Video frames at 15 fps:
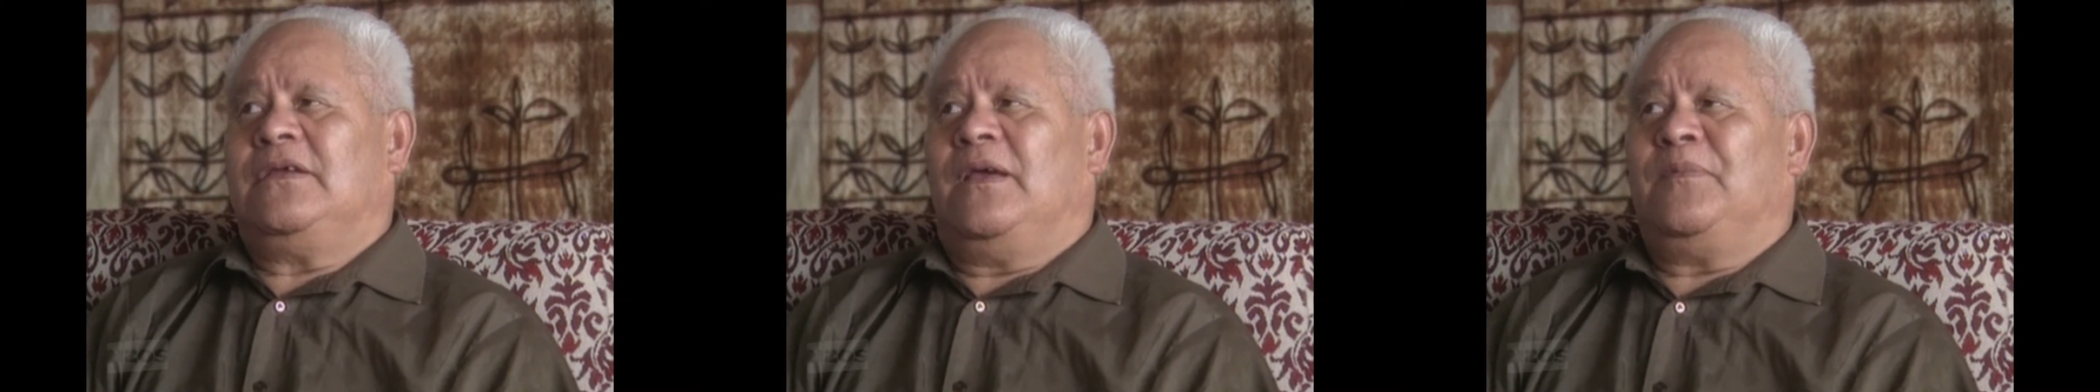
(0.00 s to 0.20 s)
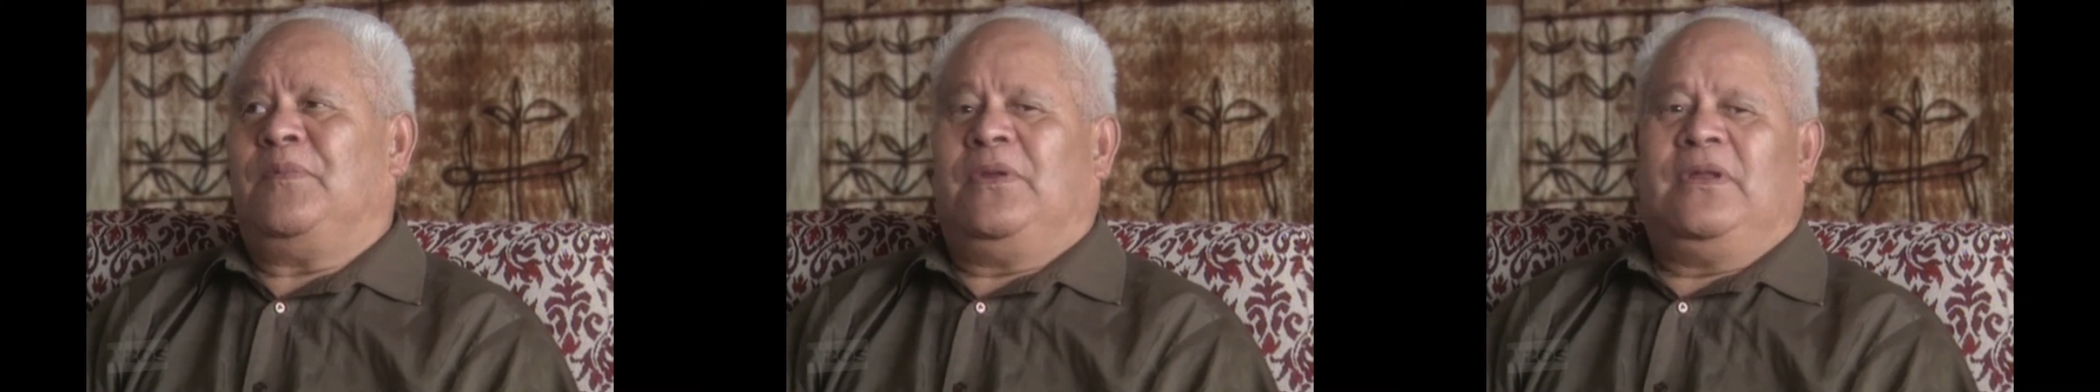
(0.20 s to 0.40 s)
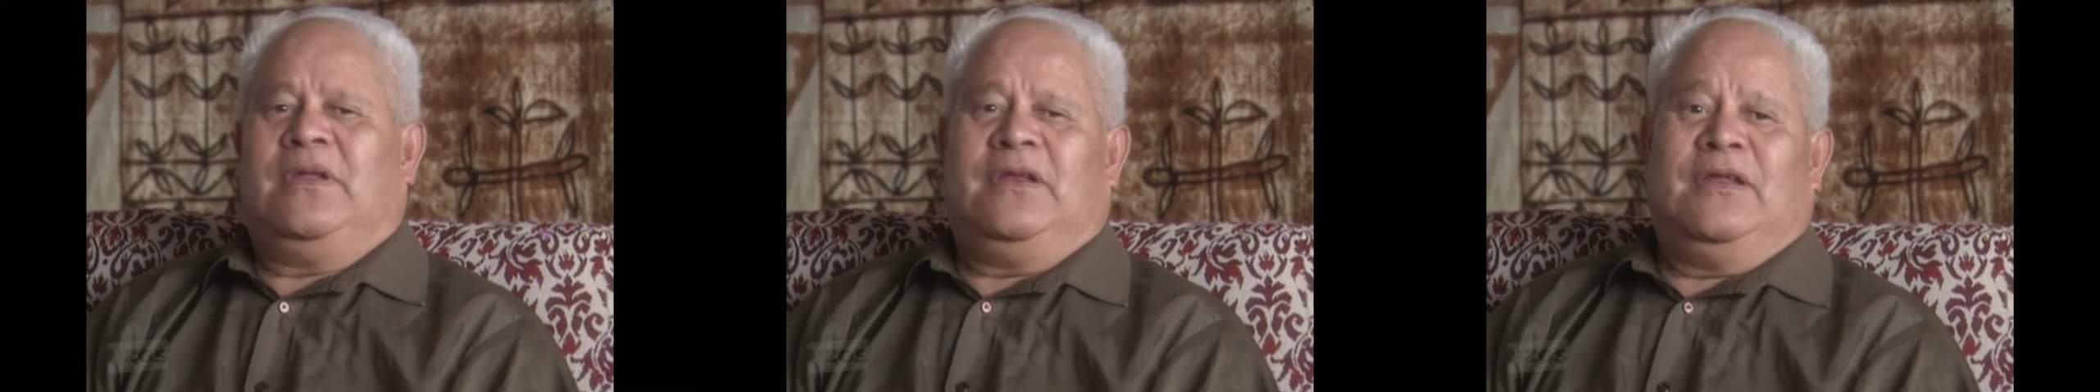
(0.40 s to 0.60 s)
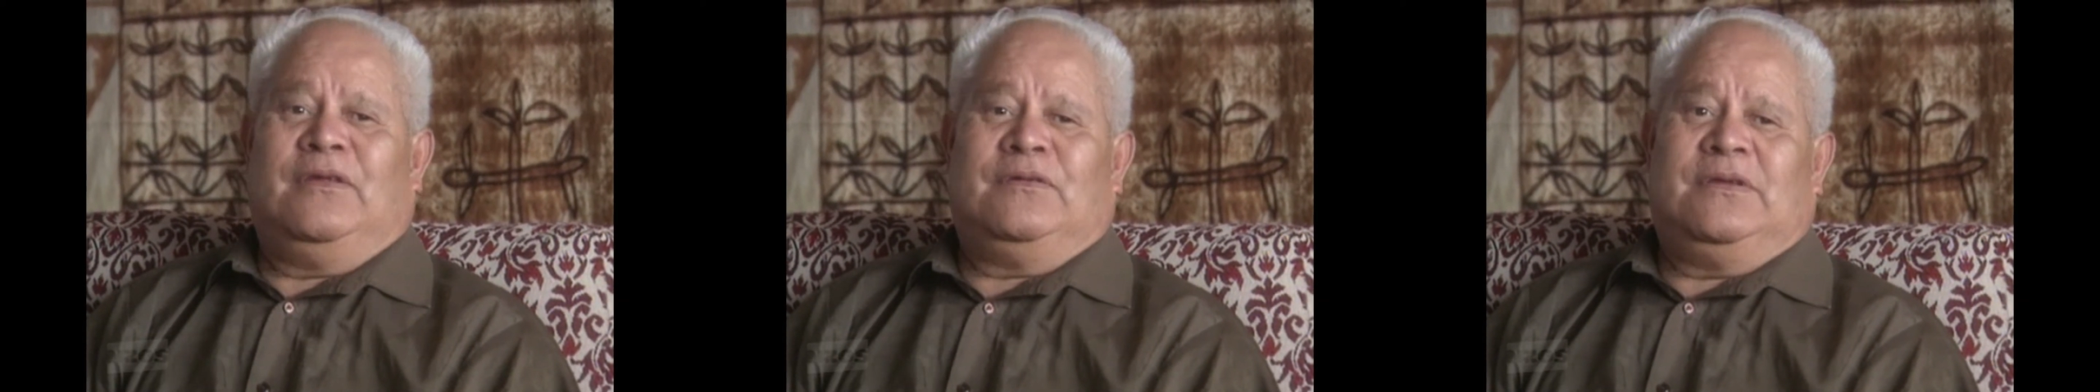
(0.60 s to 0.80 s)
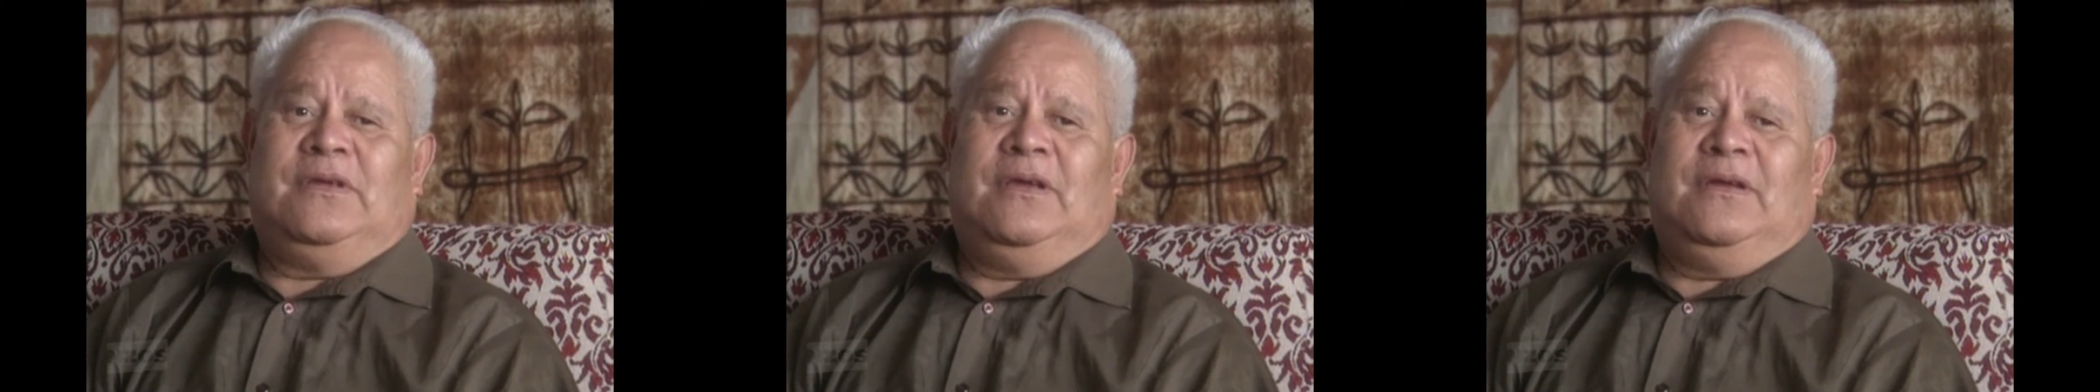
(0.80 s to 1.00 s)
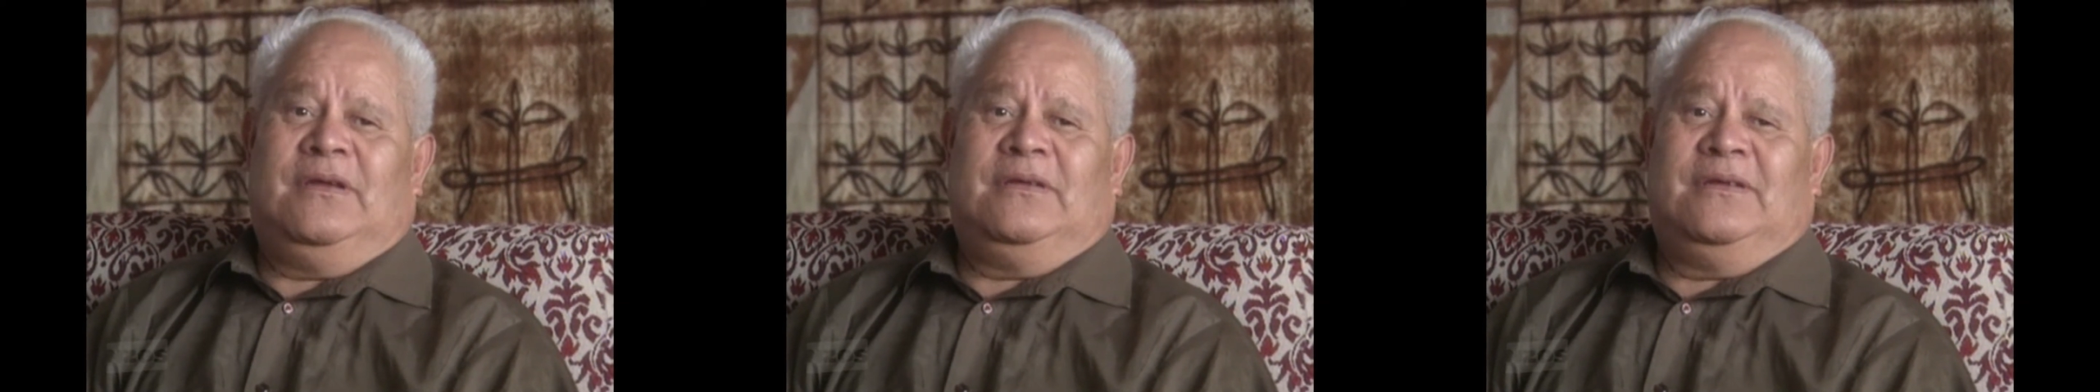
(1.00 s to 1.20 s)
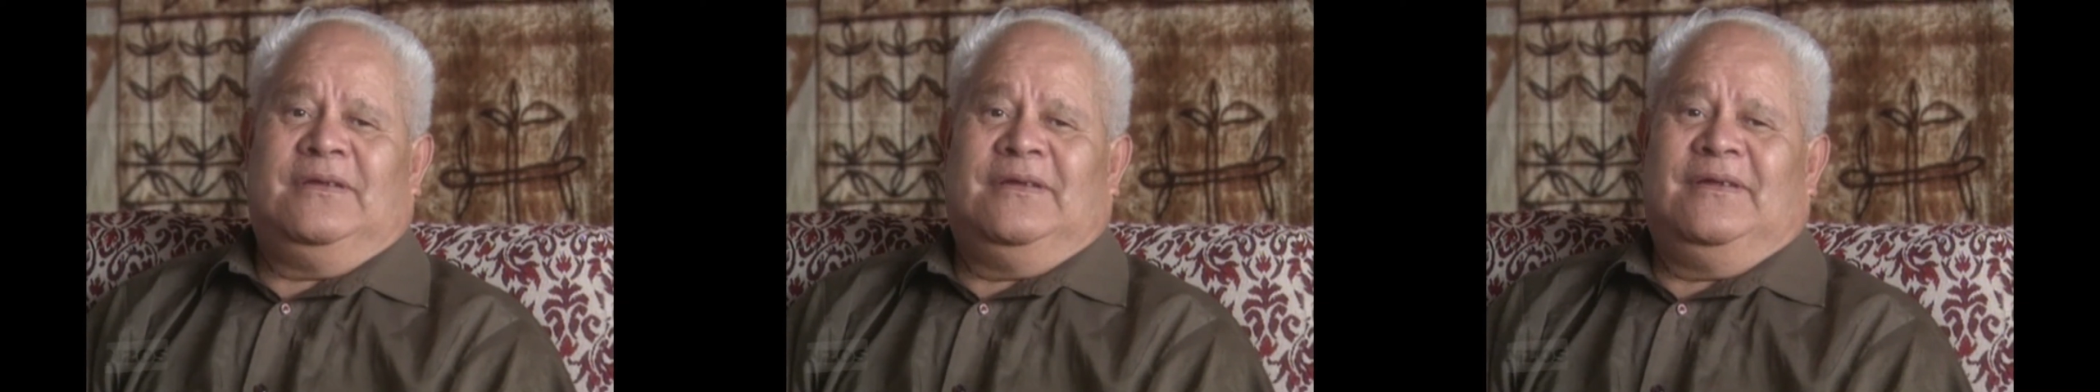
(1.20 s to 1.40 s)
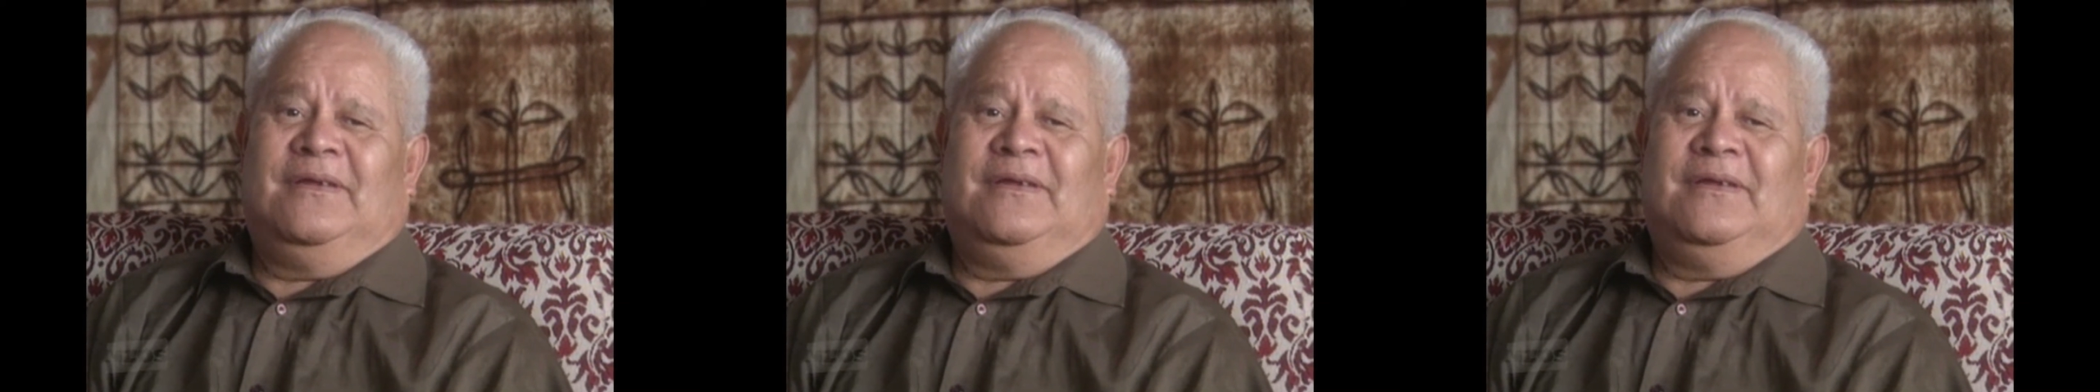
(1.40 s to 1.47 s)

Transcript: I've been in New Zealand.